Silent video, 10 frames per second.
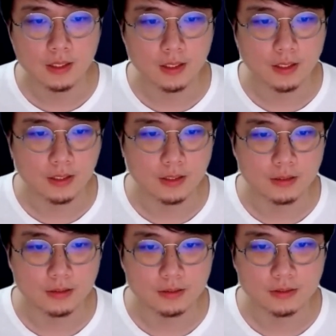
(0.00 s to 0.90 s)

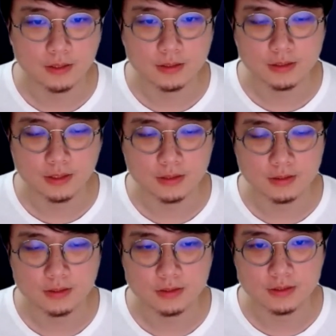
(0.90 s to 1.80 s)
Yeah, I think
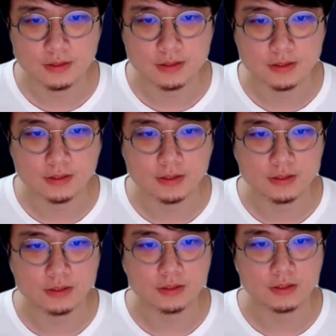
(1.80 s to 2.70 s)
this
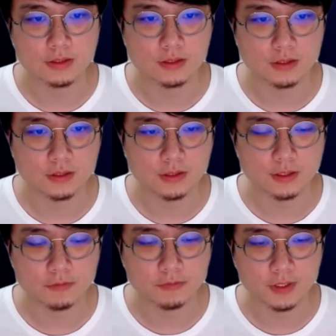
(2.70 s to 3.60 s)

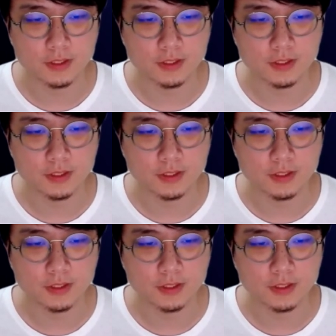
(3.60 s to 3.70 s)
stuff,